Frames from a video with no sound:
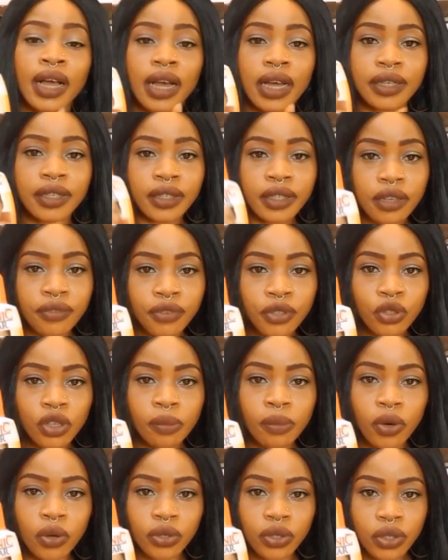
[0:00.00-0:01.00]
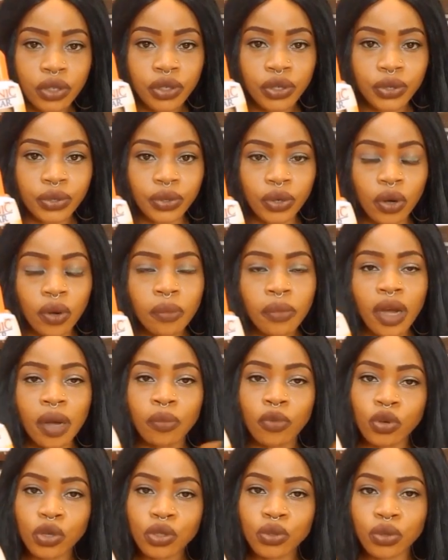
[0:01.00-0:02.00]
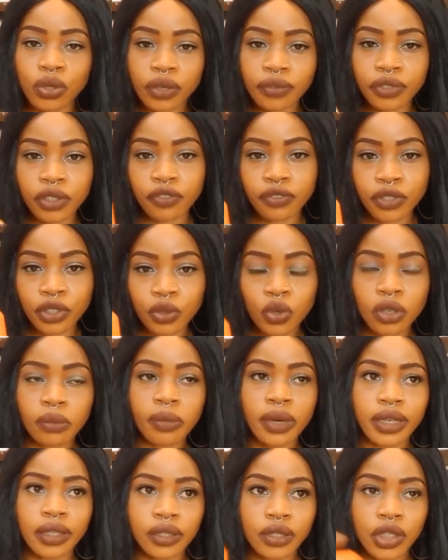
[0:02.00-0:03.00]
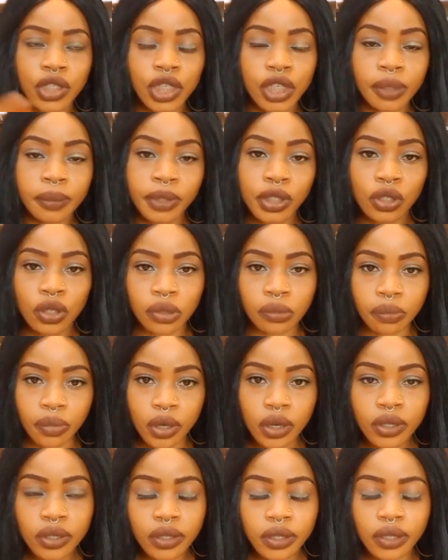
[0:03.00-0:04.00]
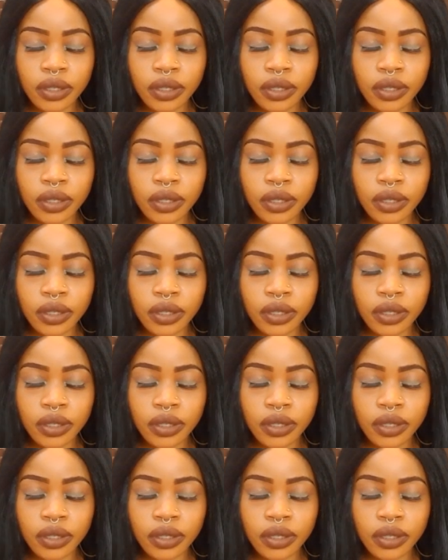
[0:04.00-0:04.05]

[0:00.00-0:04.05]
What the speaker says: I did a video about this serum. I'm going to leave the video on my description box.